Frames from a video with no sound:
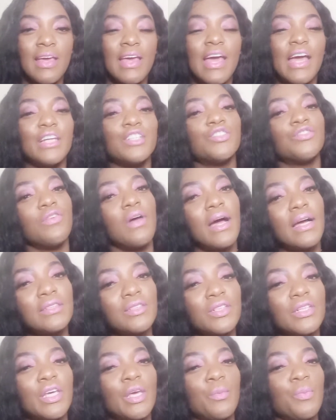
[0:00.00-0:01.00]
And try to
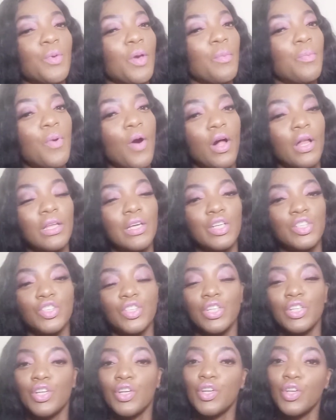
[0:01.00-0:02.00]
keep your polish
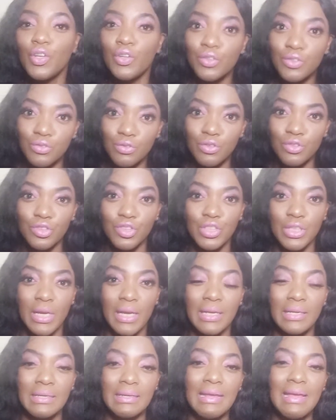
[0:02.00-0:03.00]
in a neutral shade.